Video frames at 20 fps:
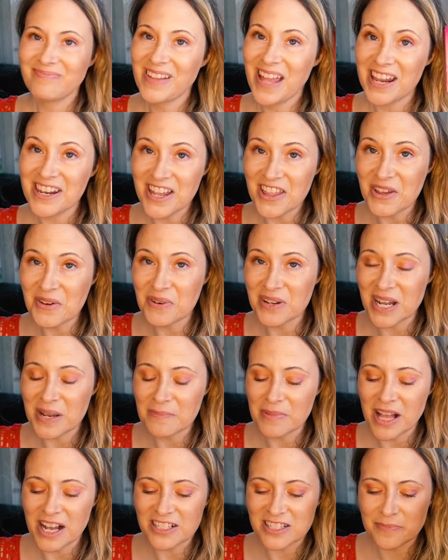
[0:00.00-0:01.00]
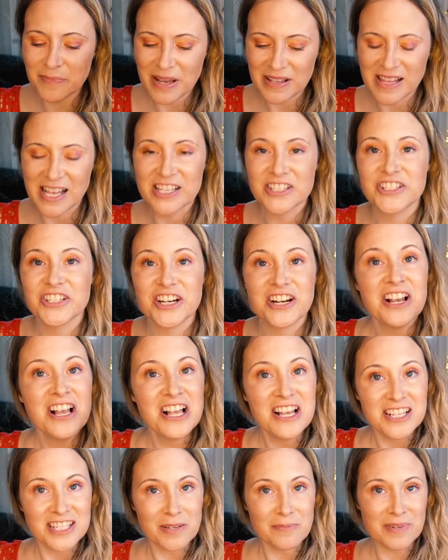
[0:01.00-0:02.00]
another one I blogged about last year.
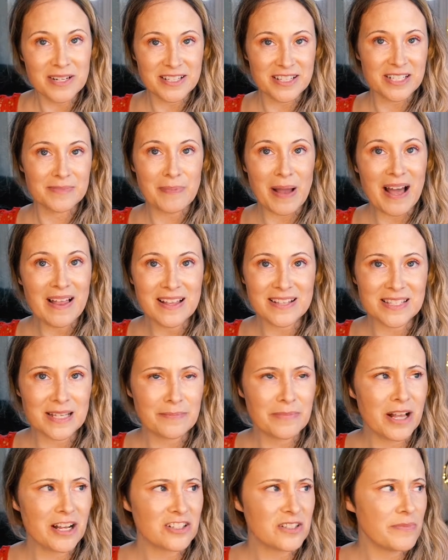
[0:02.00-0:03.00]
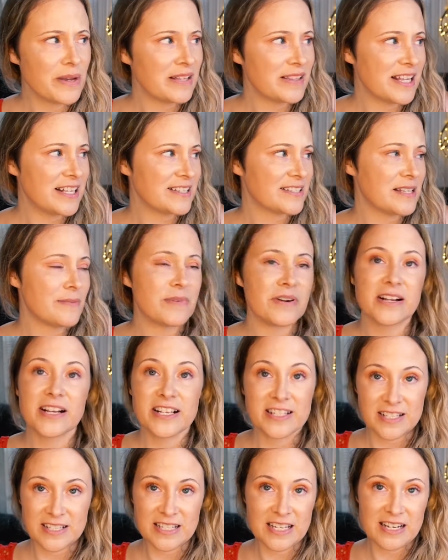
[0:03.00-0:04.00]
So many of these palettes I blogged about last summer, I
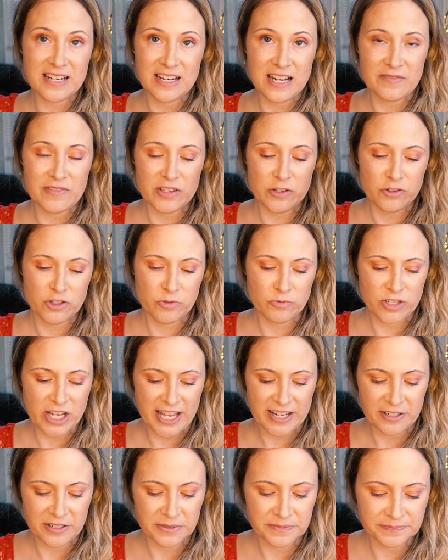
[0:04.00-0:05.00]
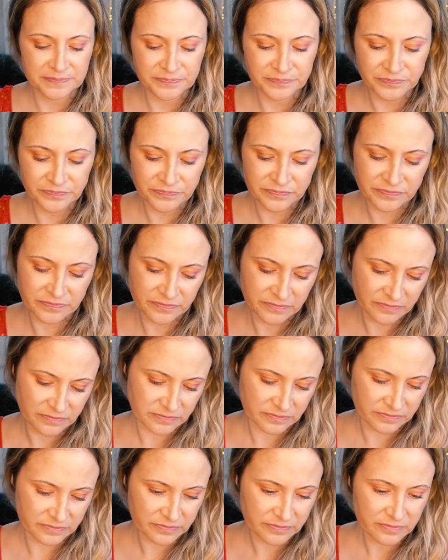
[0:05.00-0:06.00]
guess because I didn't have a YouTube channel.
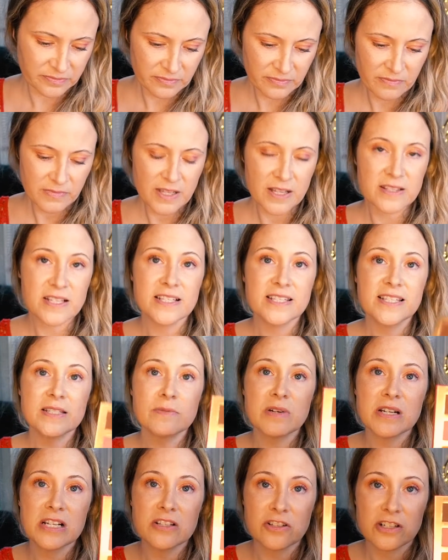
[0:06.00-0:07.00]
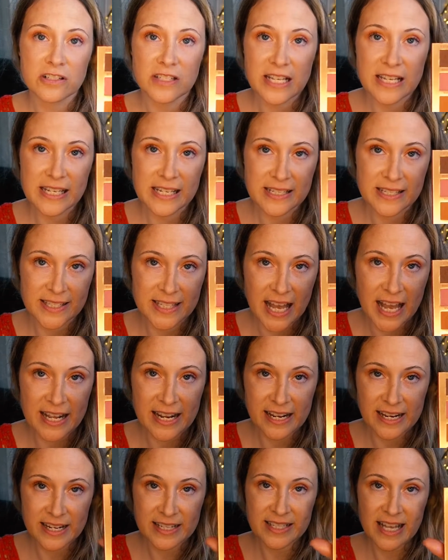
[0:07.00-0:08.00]
This is what it looks like inside,
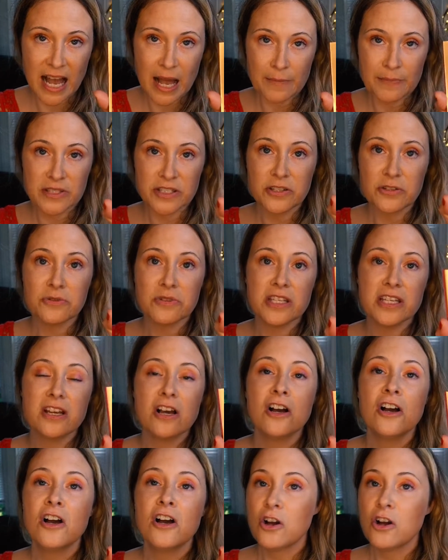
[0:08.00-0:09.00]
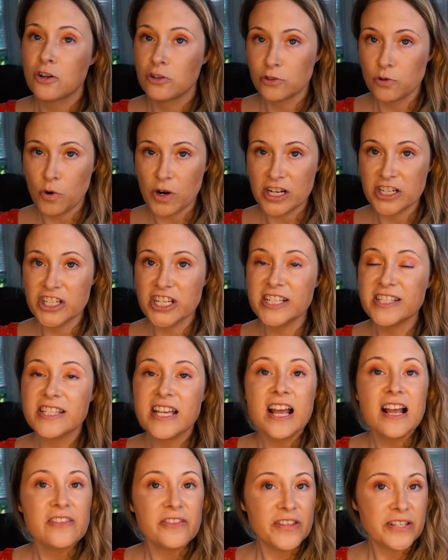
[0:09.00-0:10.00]
and it's absolutely gorgeous.
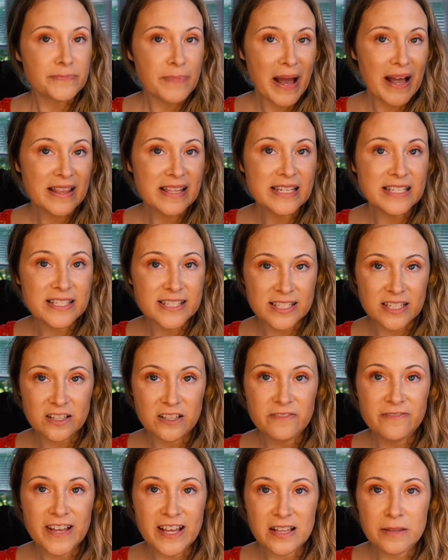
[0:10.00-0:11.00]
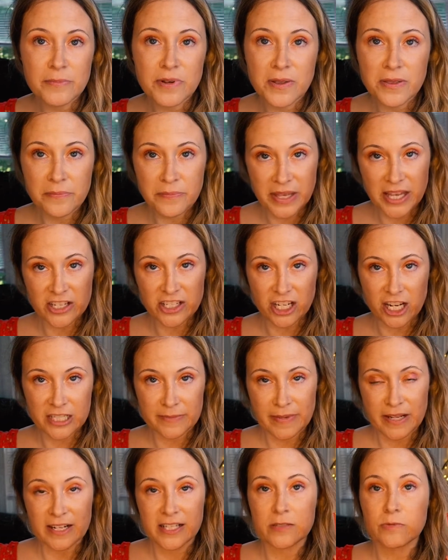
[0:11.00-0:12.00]
This palette is still available on the BH
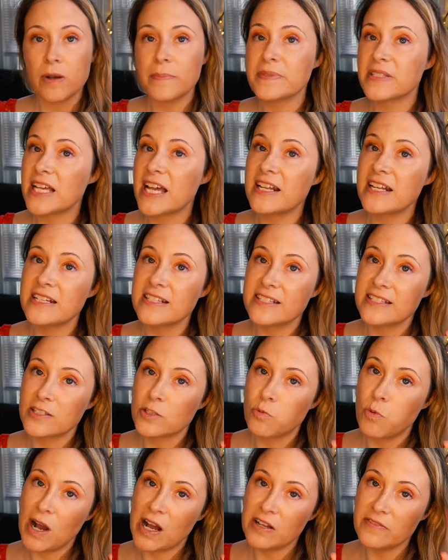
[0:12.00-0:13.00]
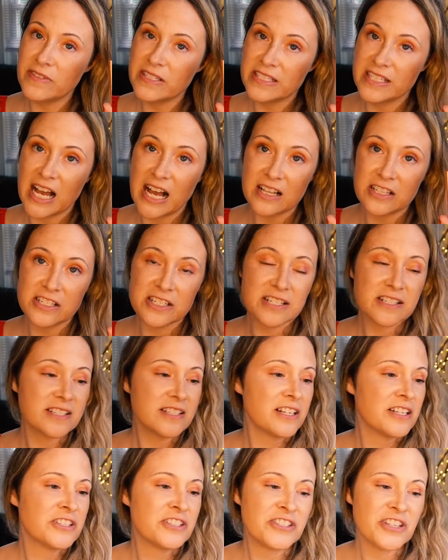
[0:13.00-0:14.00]
Cosmetics website. It's $12.
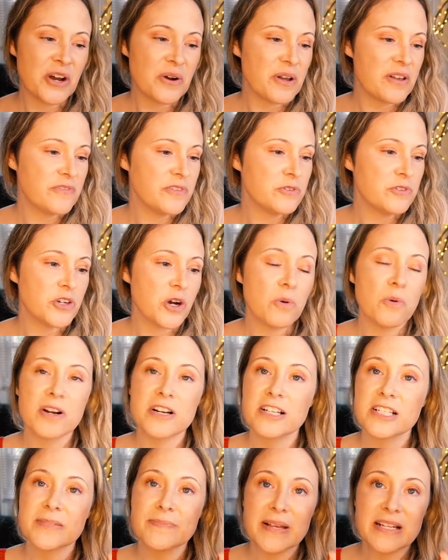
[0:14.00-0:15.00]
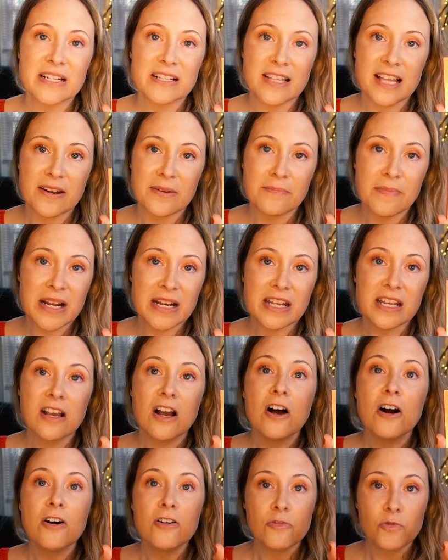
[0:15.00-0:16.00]
So if you don't want to spend a lot of money
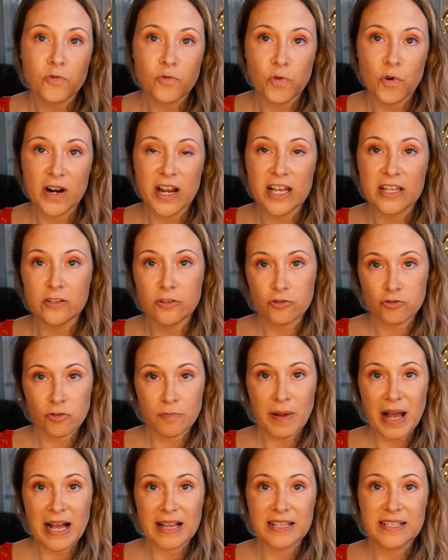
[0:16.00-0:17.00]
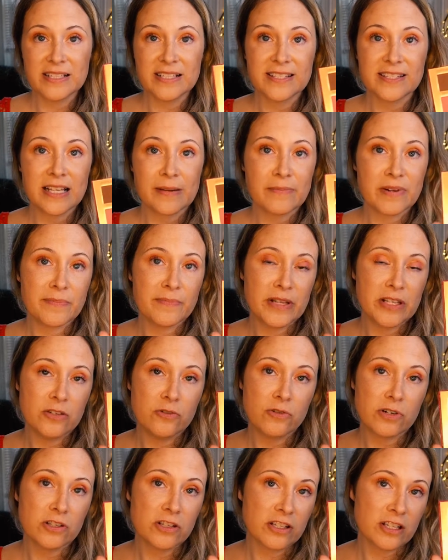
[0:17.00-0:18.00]
for a neutral palette this summer, but
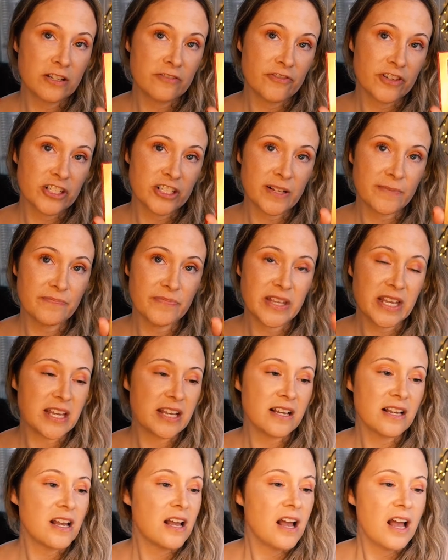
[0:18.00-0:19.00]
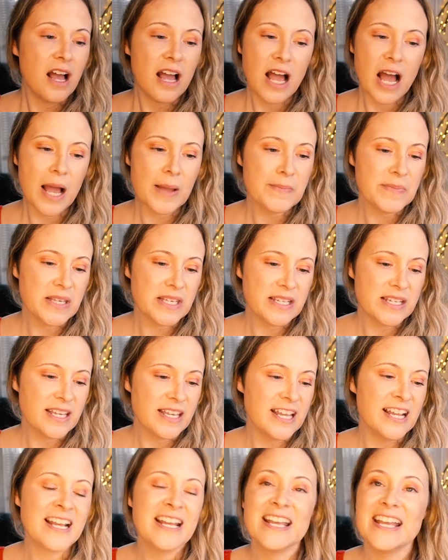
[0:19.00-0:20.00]
you are looking for something, I mean,
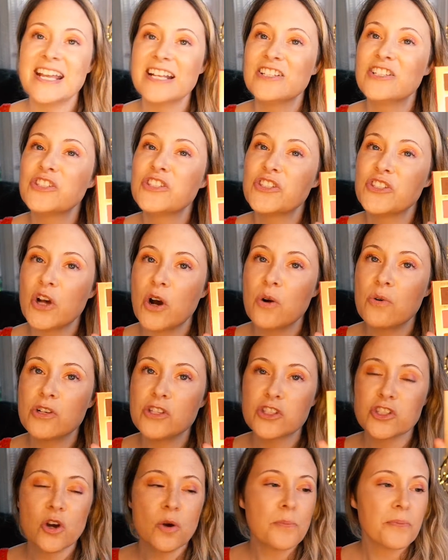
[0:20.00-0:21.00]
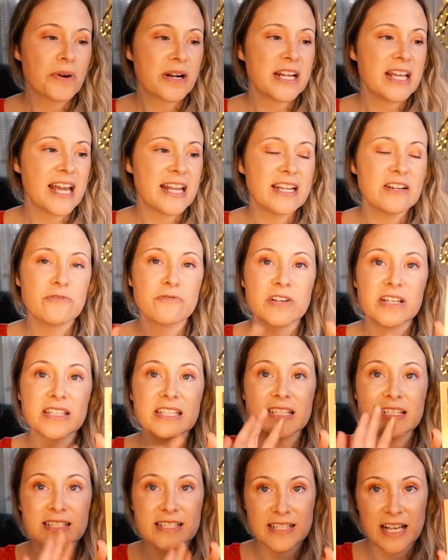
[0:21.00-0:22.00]
it's so pretty, and it
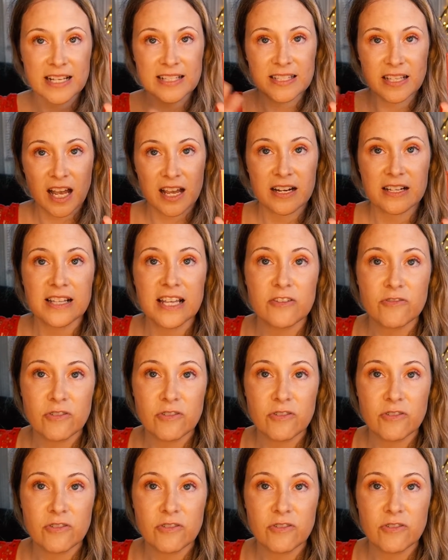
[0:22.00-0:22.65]
really does kind of like